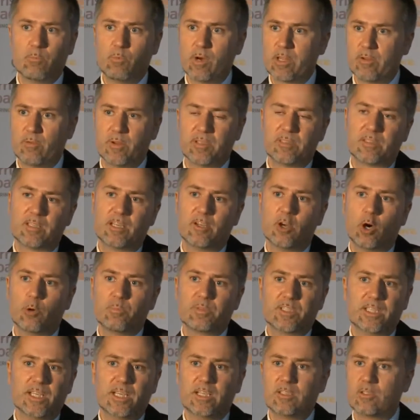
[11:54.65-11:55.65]
whether it's
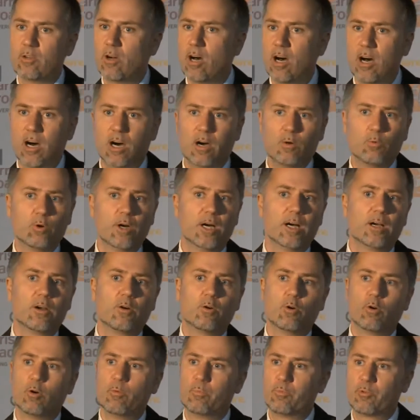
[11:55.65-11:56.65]
synopses or
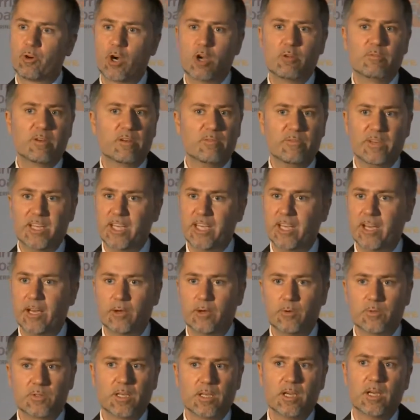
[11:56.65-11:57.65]
artwork or promo
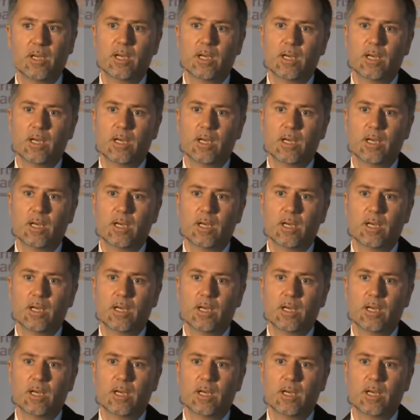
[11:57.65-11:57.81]
videos